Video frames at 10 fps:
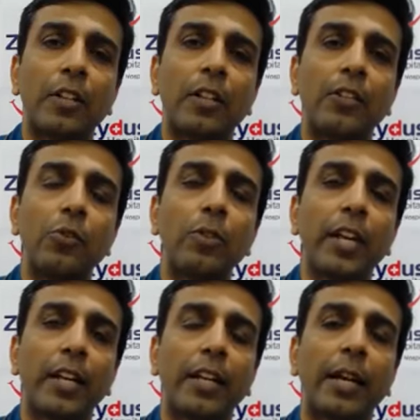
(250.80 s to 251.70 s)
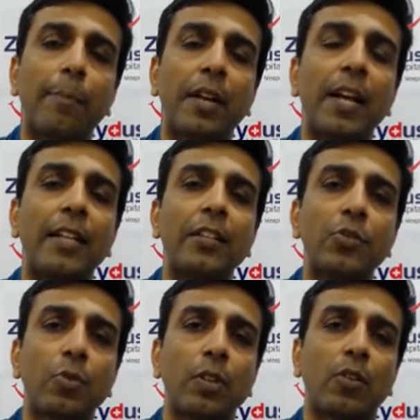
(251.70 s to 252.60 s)
you can apply this
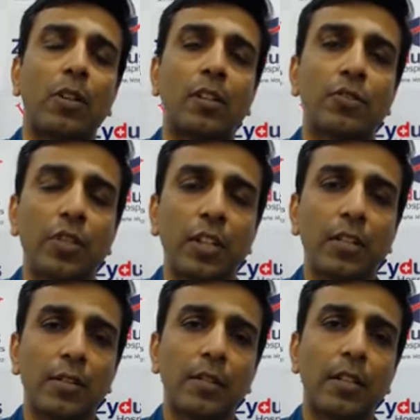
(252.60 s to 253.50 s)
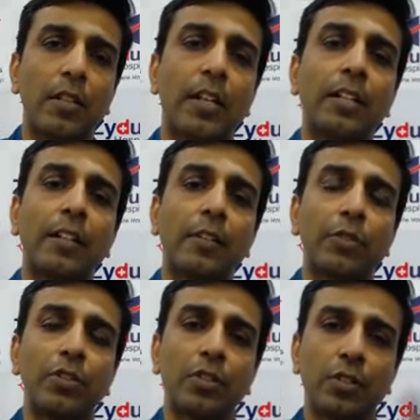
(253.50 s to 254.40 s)
one on a wrist, right,
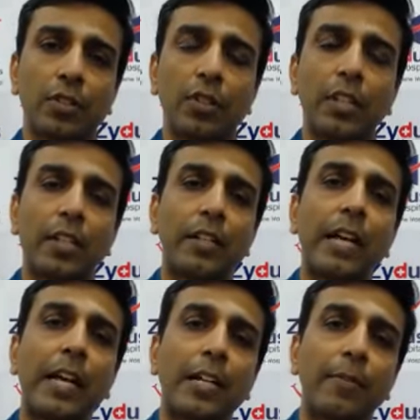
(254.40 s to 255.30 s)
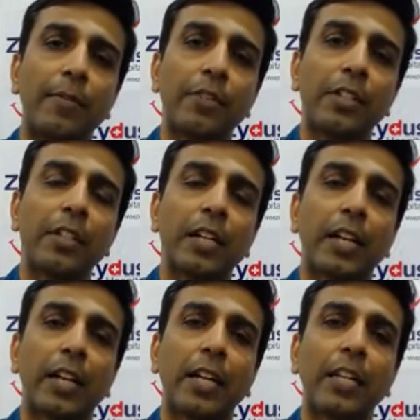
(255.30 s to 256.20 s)
which is the diagram, everything.
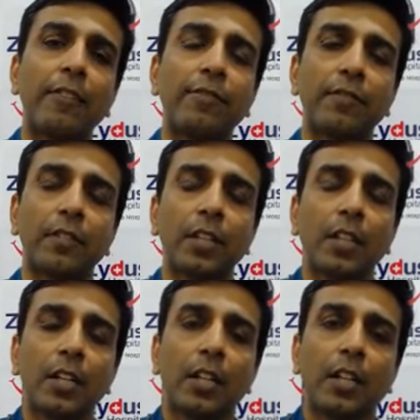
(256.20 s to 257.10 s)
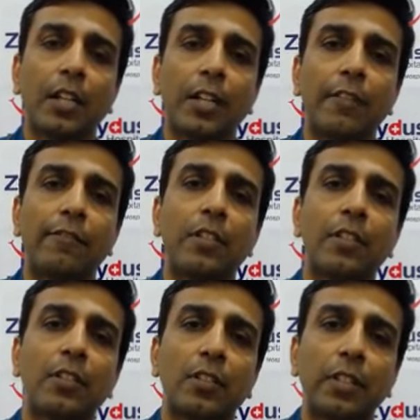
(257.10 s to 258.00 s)
And if
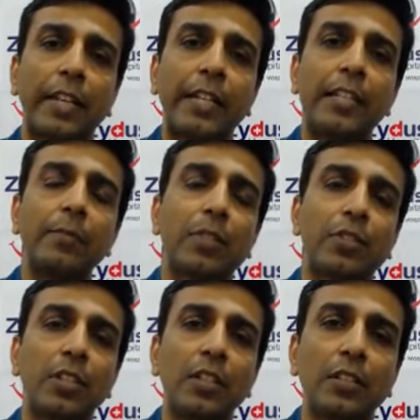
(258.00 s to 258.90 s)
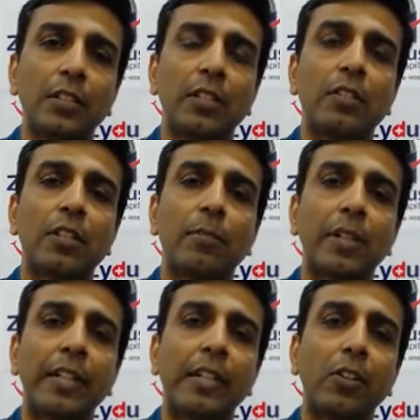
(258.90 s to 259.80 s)
this AED machine, this is
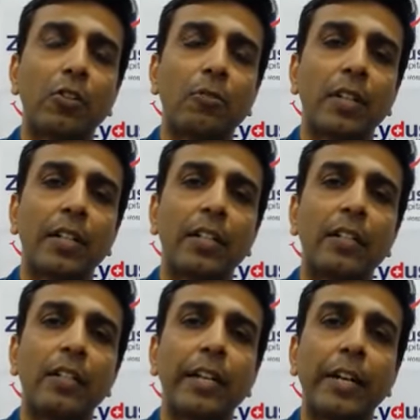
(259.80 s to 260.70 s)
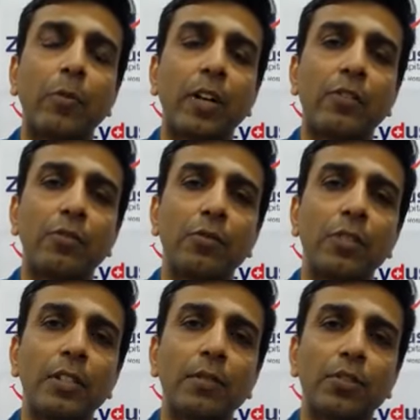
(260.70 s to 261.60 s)
completely automated, it advises you
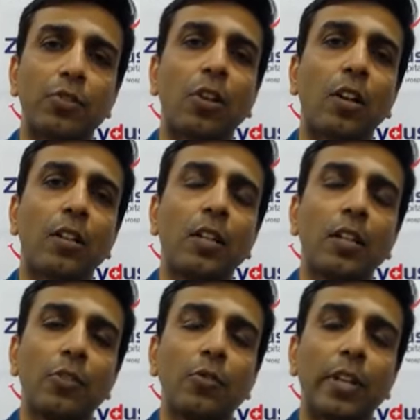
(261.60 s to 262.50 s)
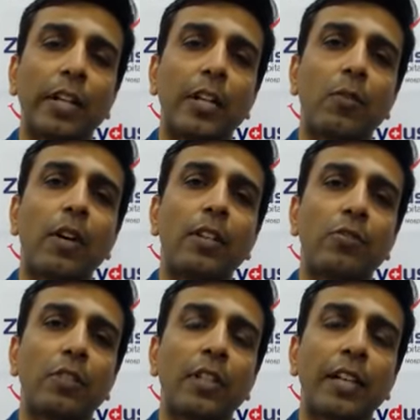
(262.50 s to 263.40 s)
to give a shock. You can advise,
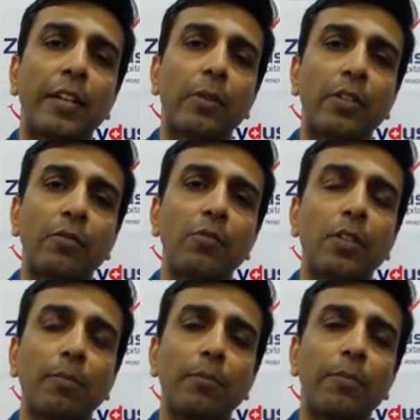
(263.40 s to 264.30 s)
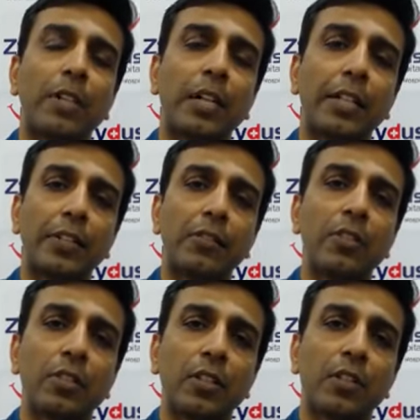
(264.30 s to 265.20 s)
or they'll advise you to continue
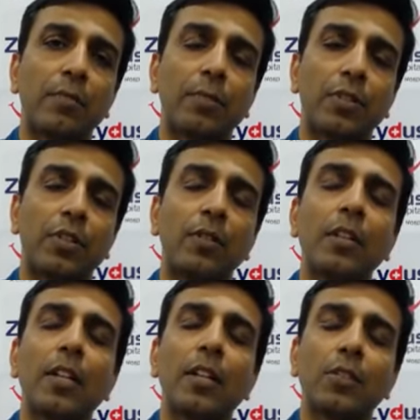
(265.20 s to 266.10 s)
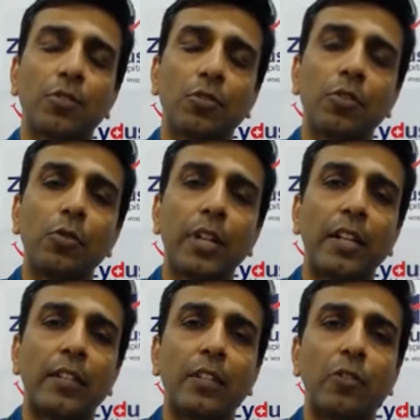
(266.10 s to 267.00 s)
the chest compression. So you
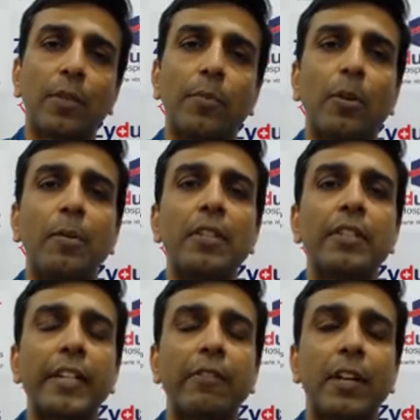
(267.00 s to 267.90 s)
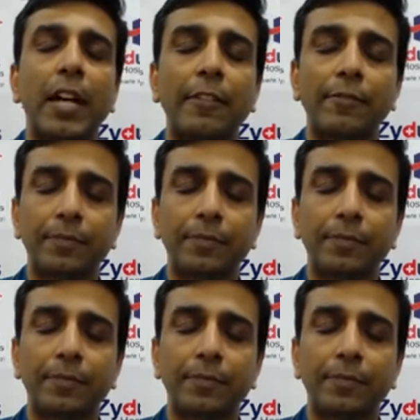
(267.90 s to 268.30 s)
can probably save a life.